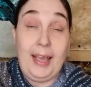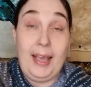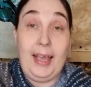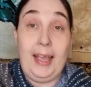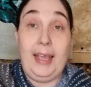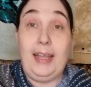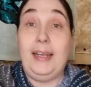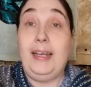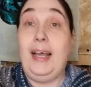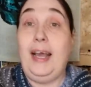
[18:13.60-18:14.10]

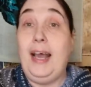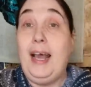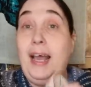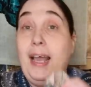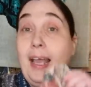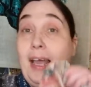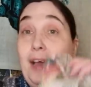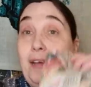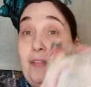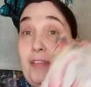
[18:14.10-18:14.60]
and
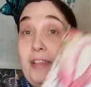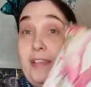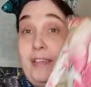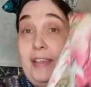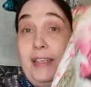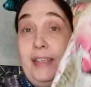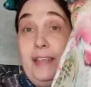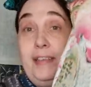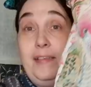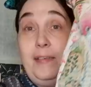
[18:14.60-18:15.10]
I have this
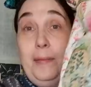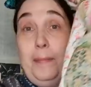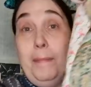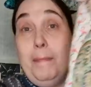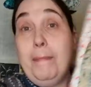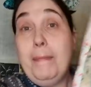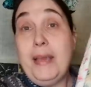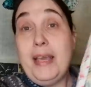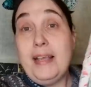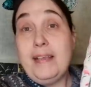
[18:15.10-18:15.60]
in this
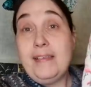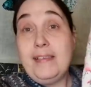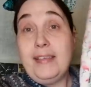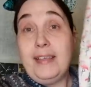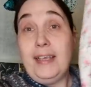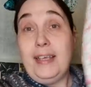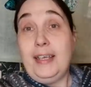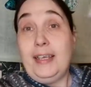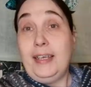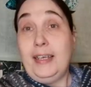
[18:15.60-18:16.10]

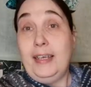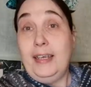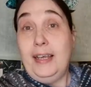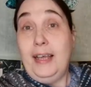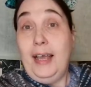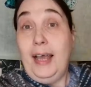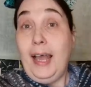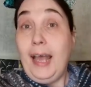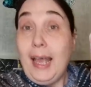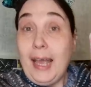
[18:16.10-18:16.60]
amazing
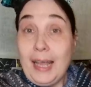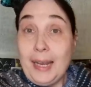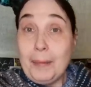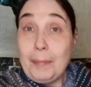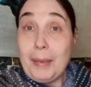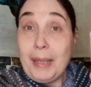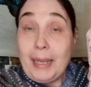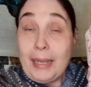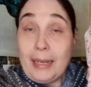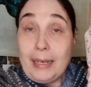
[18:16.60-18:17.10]

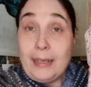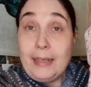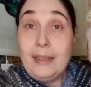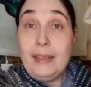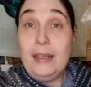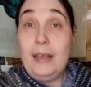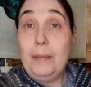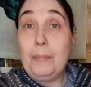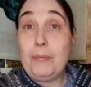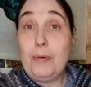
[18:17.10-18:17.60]
handmade
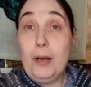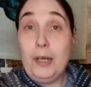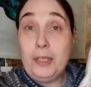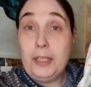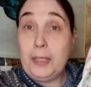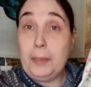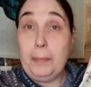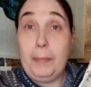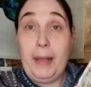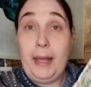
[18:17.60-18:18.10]

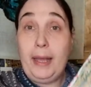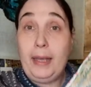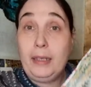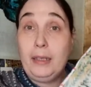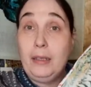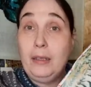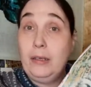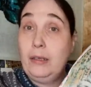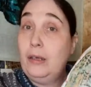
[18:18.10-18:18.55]
project bag